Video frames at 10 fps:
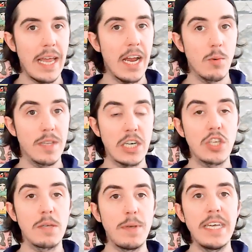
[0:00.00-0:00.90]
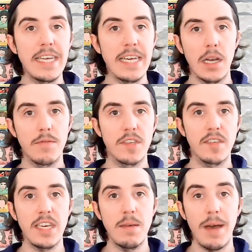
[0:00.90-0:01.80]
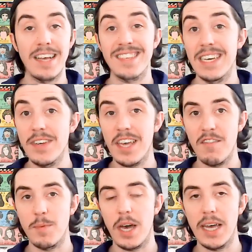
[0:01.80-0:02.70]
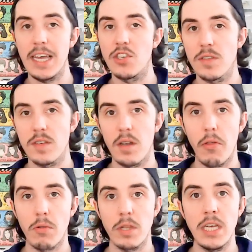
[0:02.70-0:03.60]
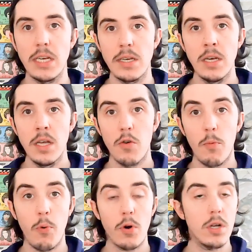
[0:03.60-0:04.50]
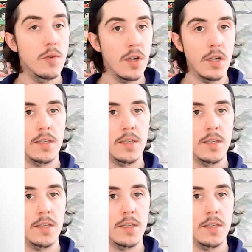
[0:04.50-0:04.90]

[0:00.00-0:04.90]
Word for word: hair was actually peeking out of his ski mask, giving F B I agents another lead. The report goes on